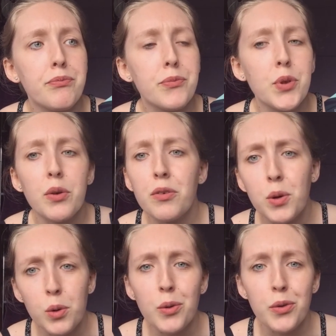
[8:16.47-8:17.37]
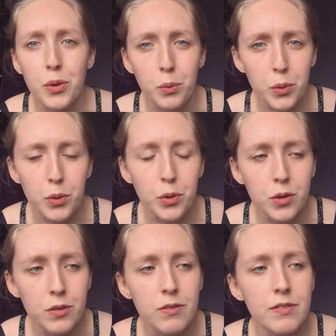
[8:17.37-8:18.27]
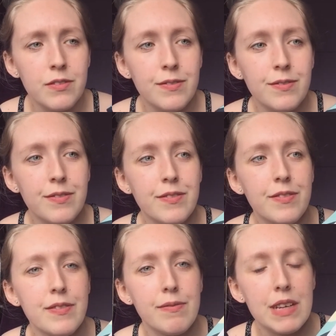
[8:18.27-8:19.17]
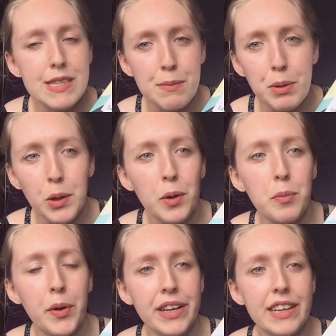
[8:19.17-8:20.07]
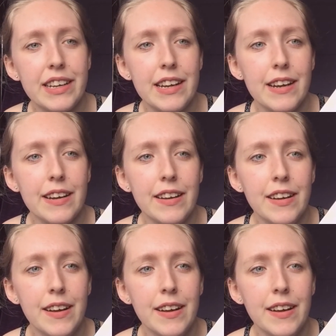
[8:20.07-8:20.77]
So of course the war is a plot point in here.